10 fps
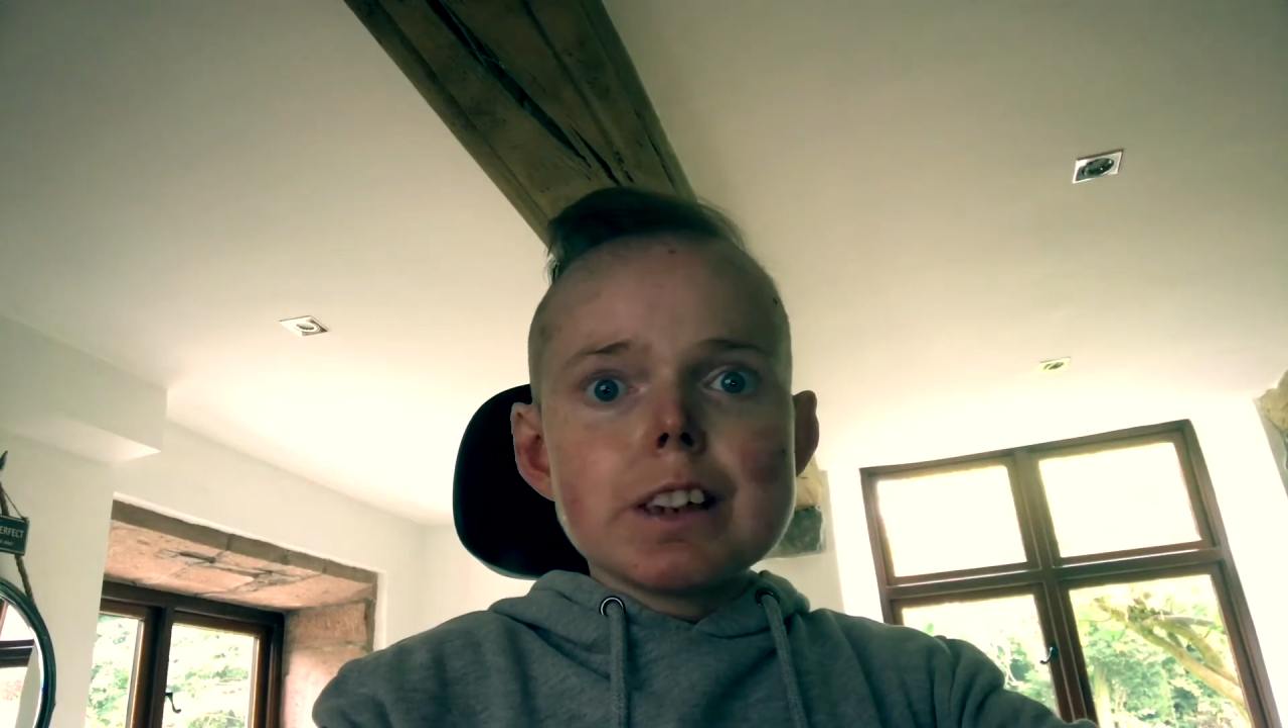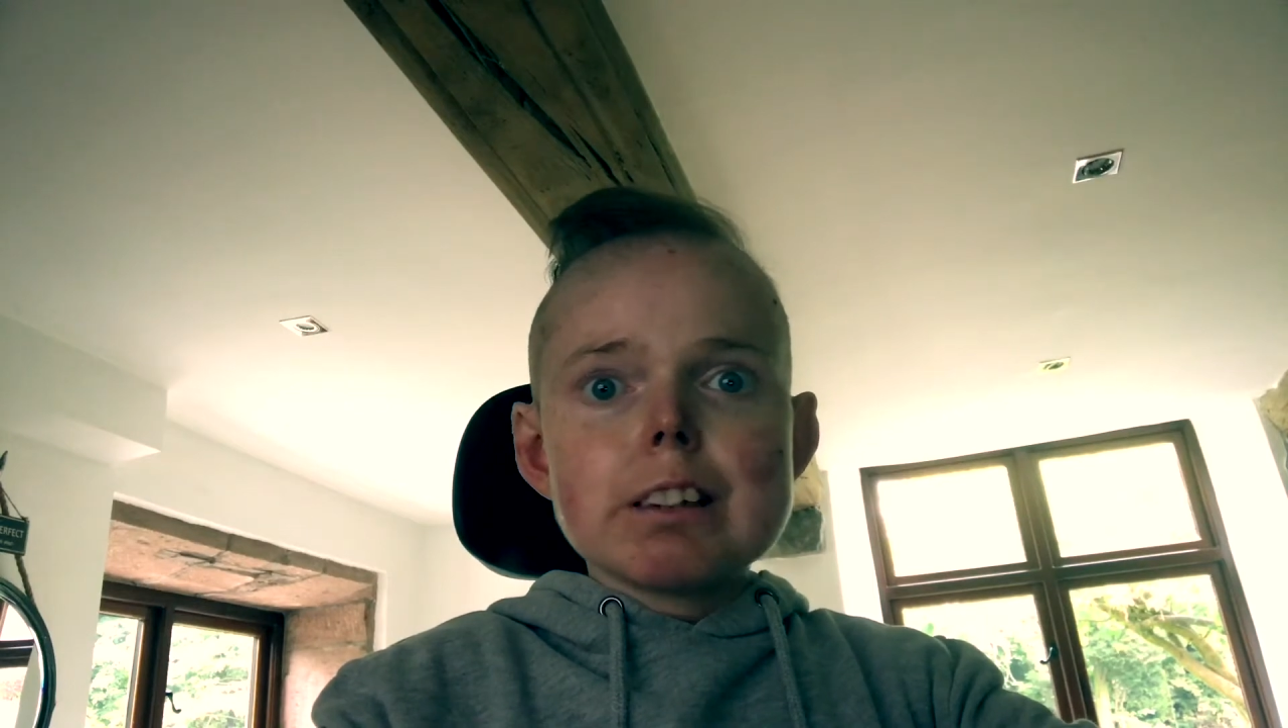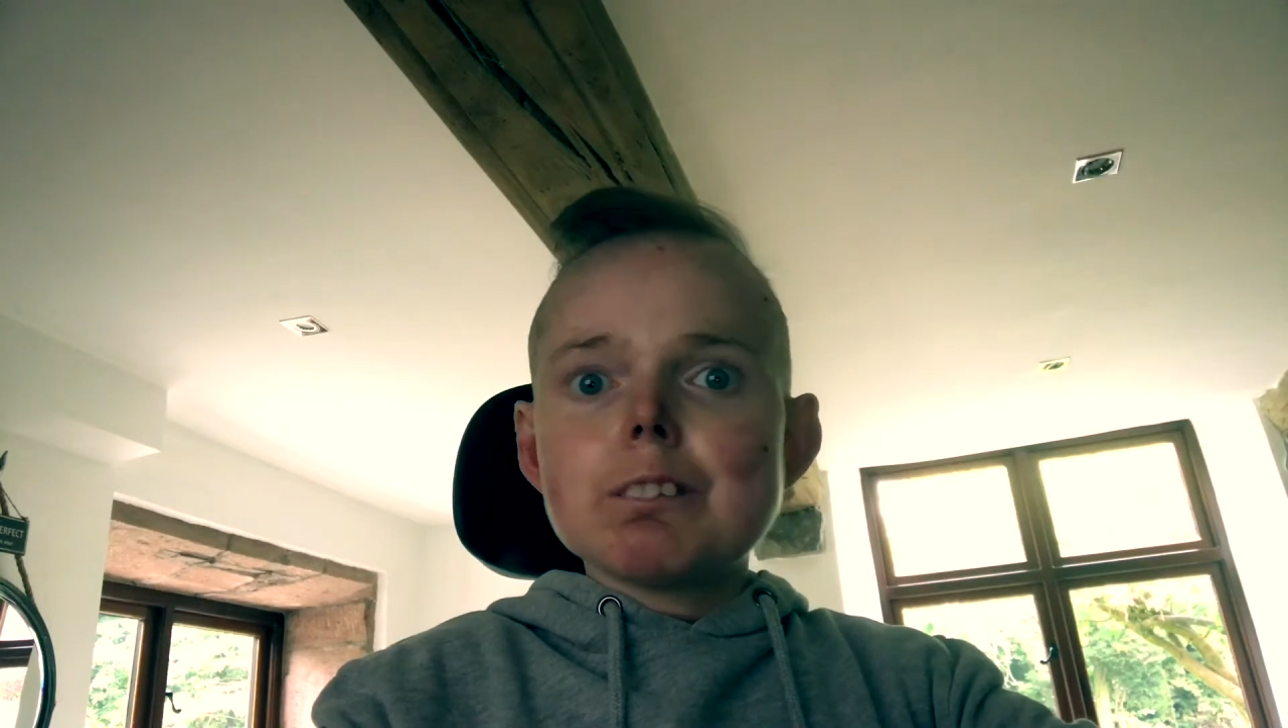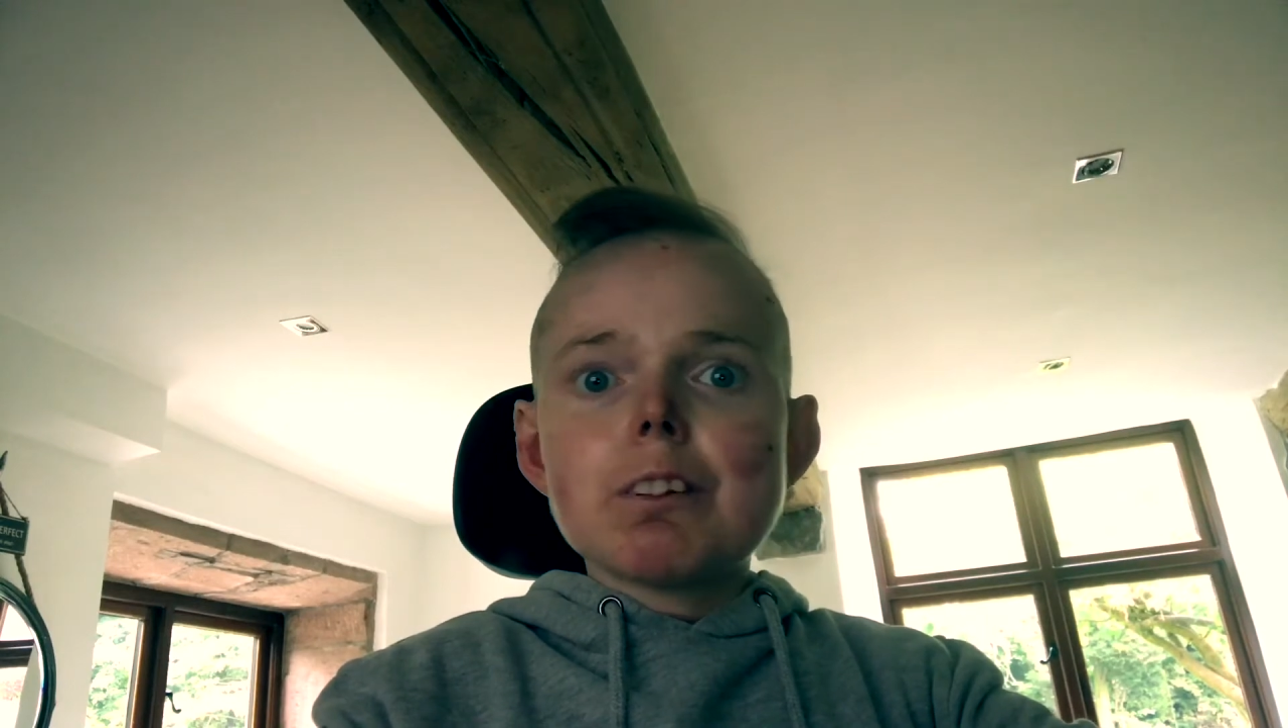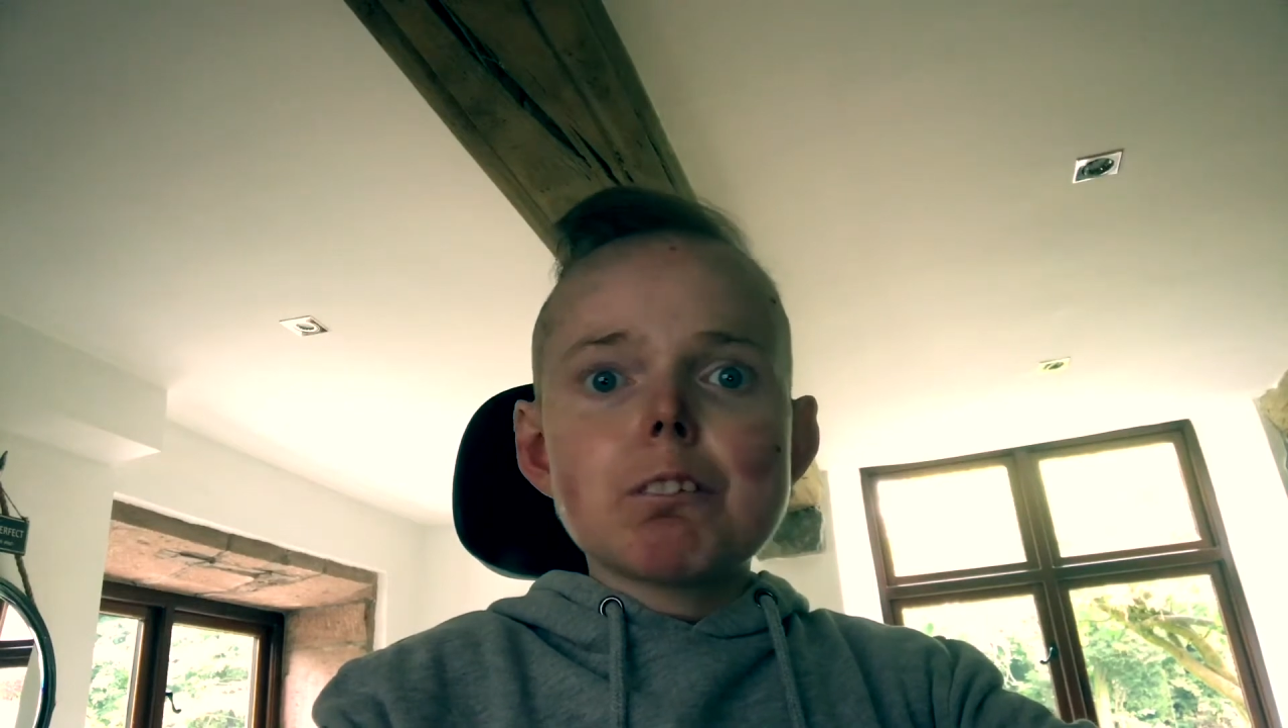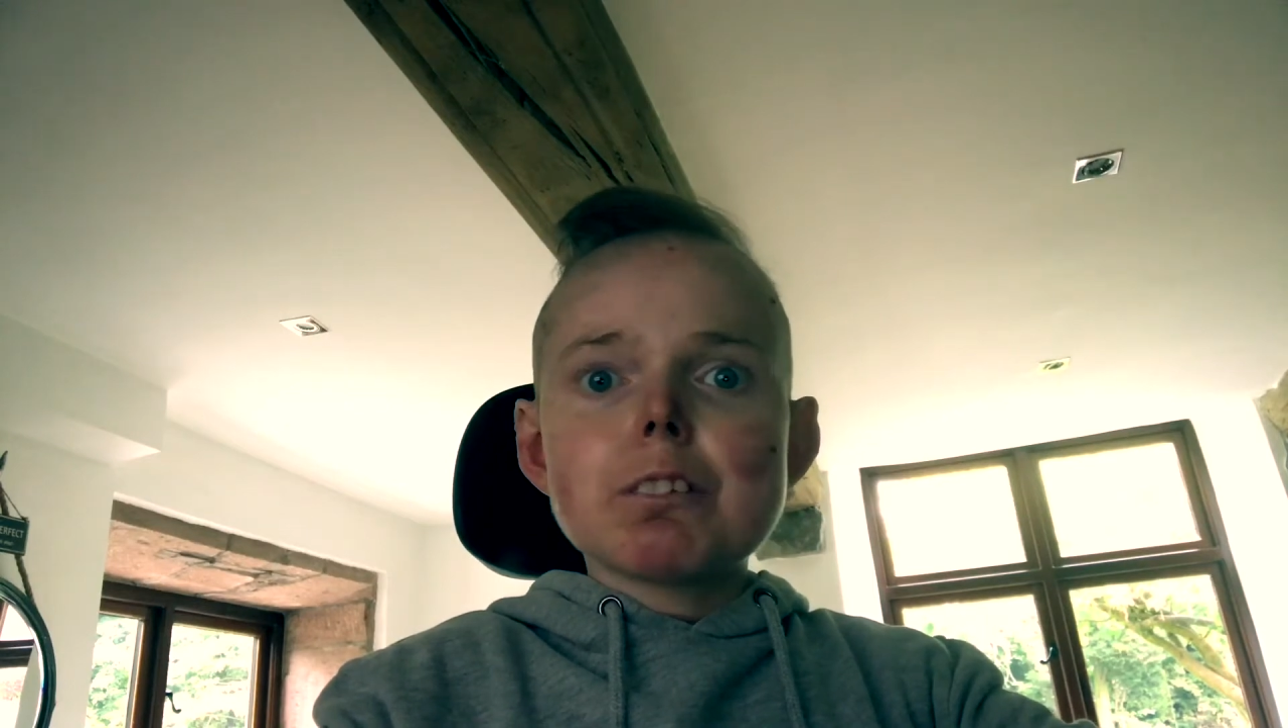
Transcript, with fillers: there about